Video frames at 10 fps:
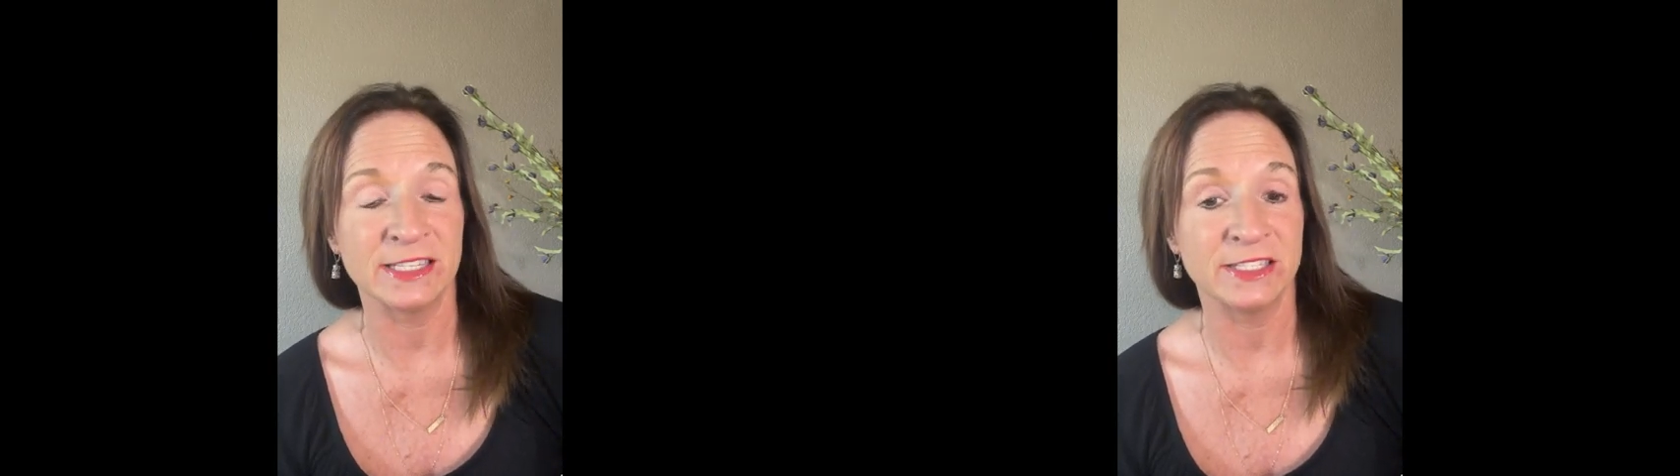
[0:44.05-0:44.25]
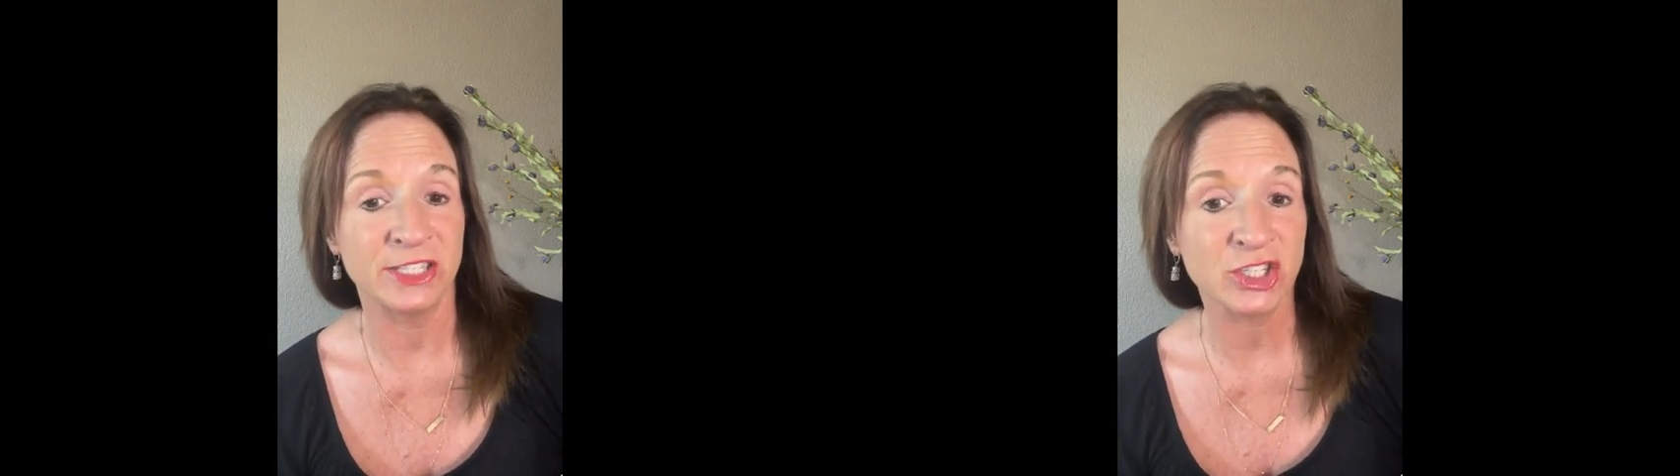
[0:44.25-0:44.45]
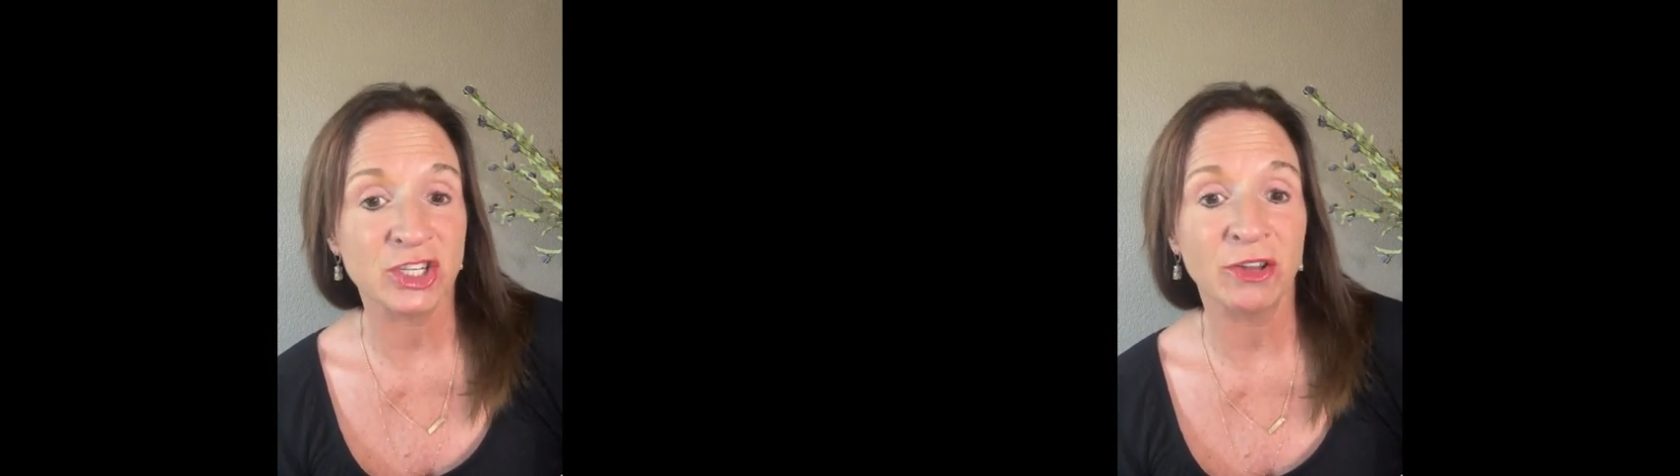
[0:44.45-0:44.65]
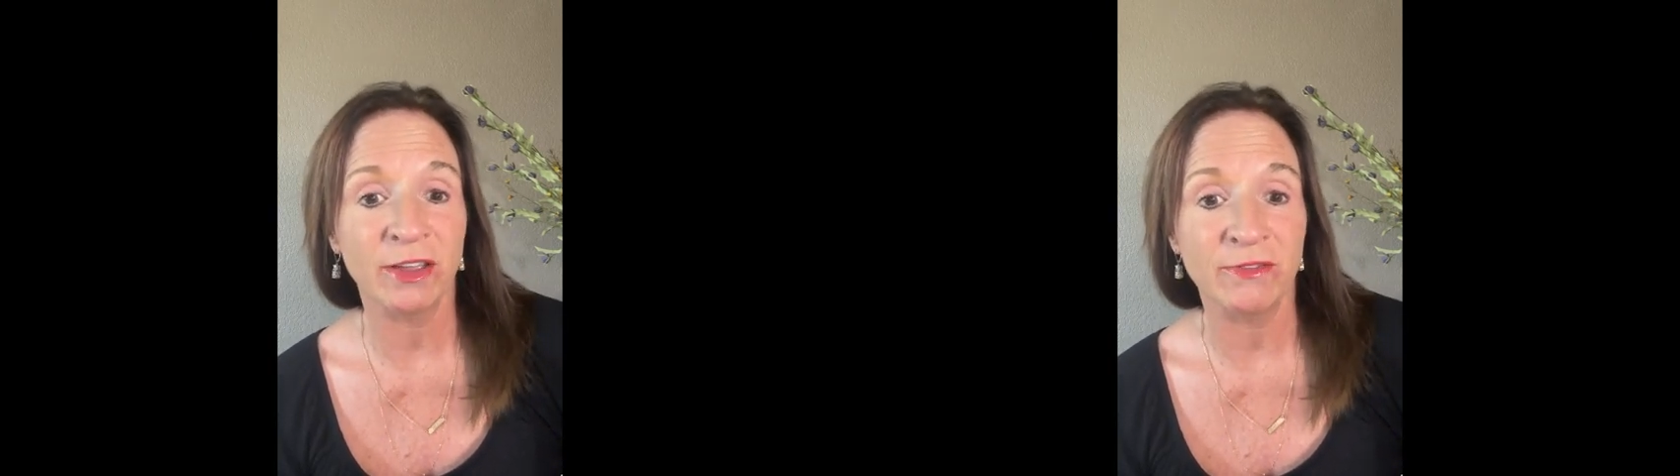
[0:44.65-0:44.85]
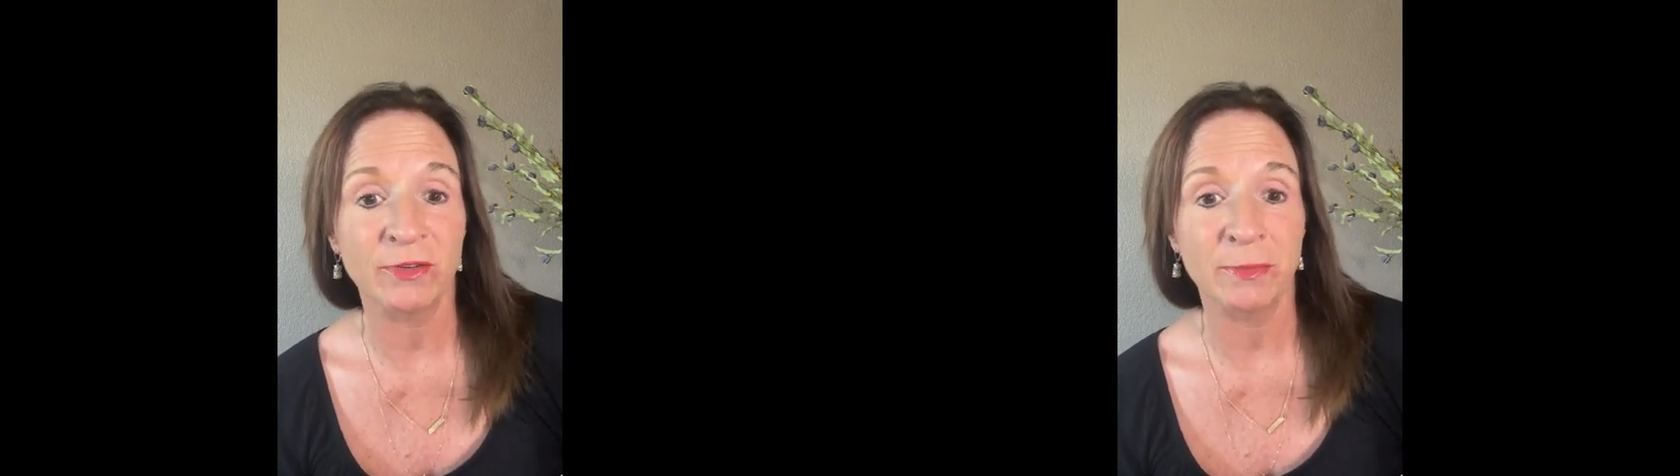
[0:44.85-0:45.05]
additional
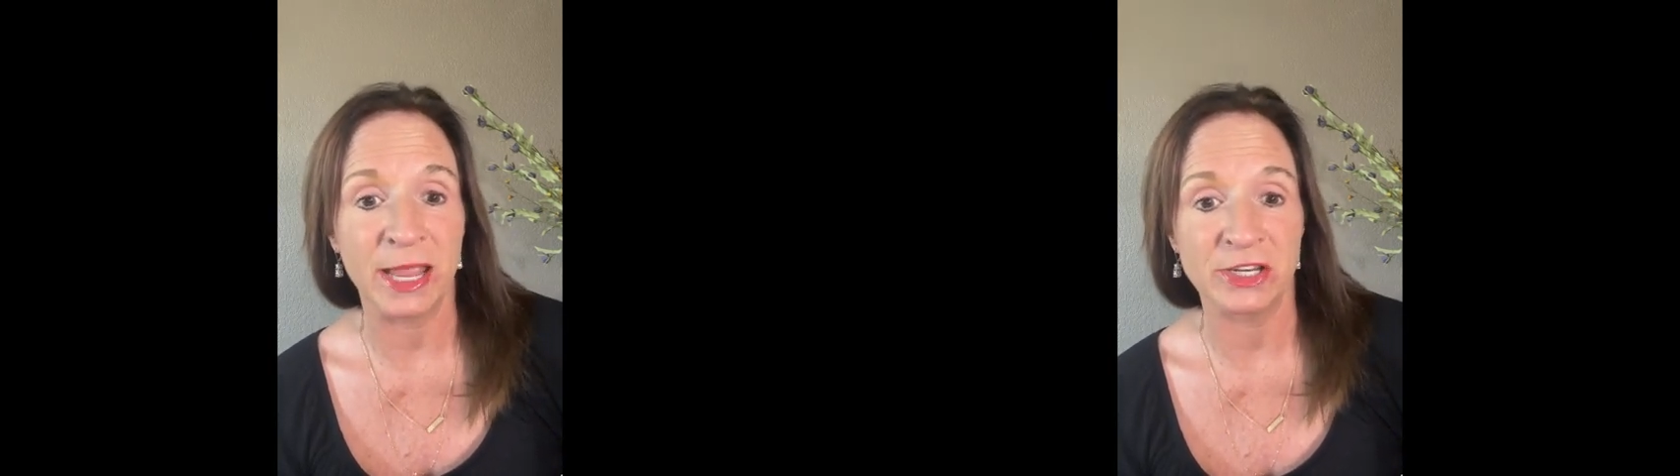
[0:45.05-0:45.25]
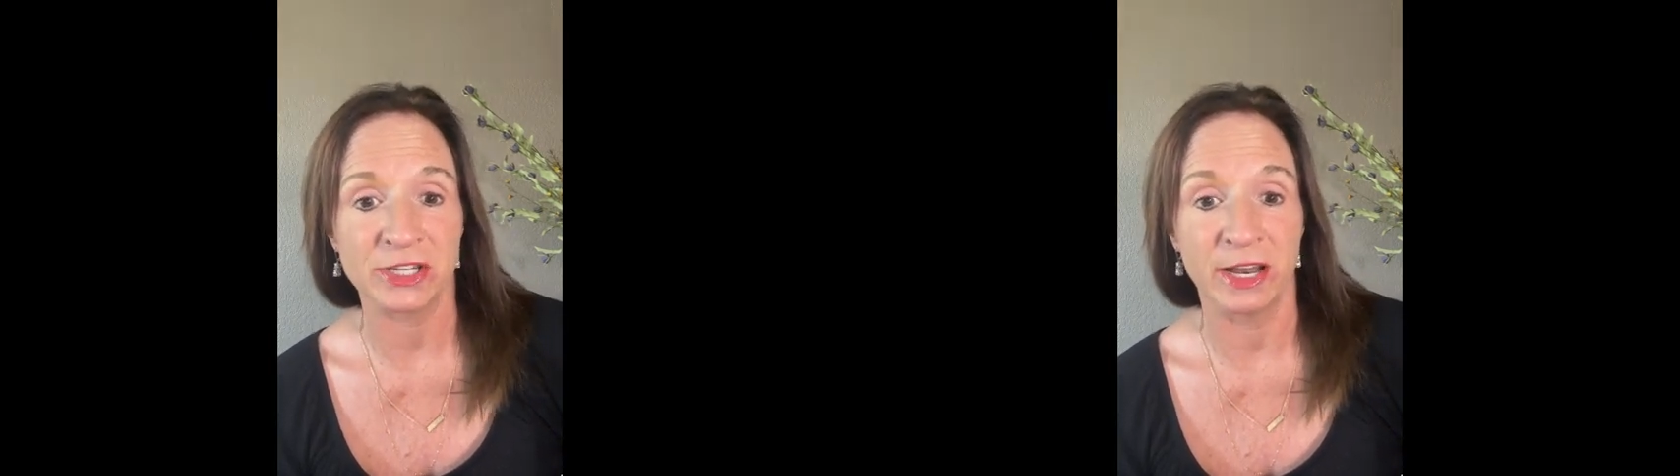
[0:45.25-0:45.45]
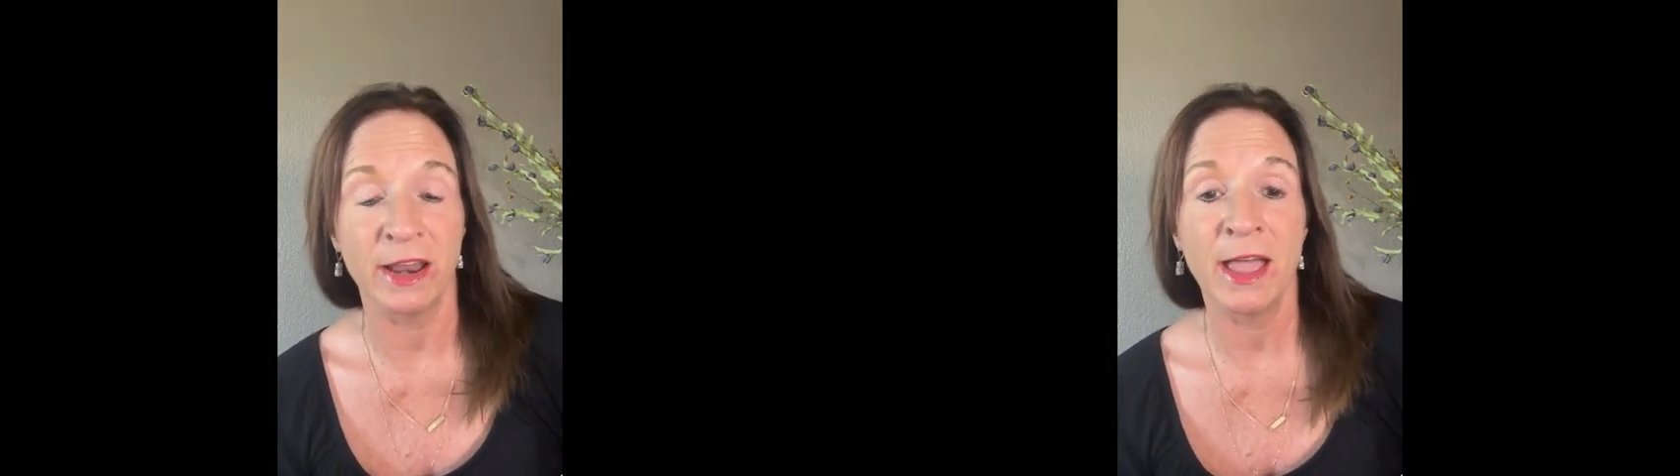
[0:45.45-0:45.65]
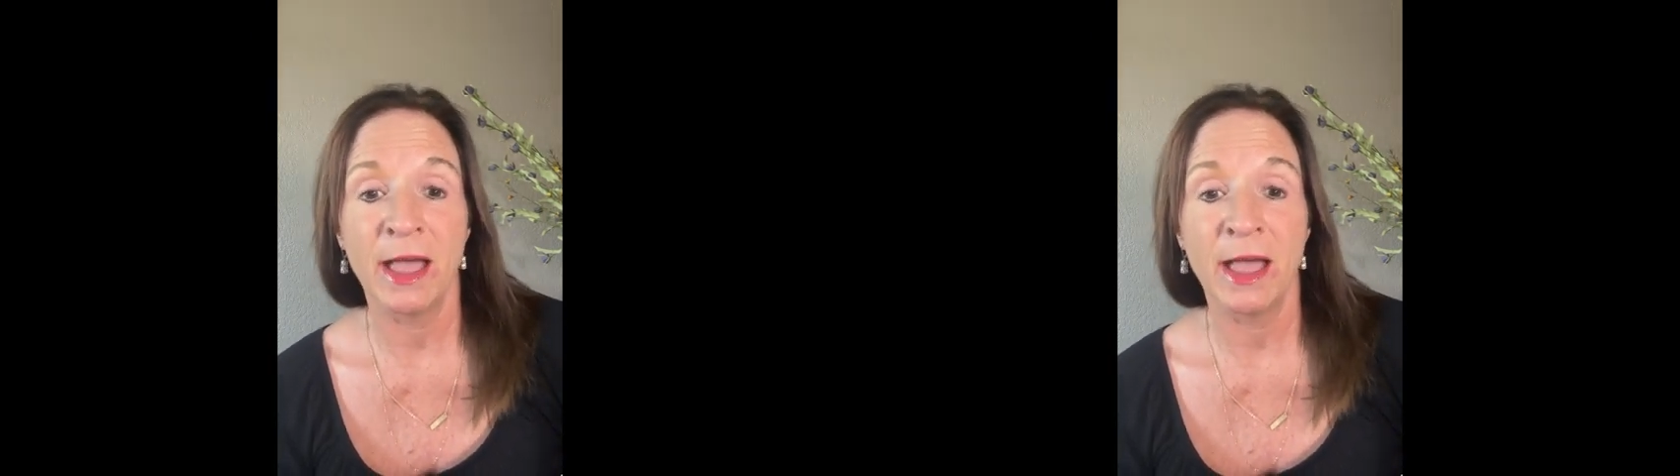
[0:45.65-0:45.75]
information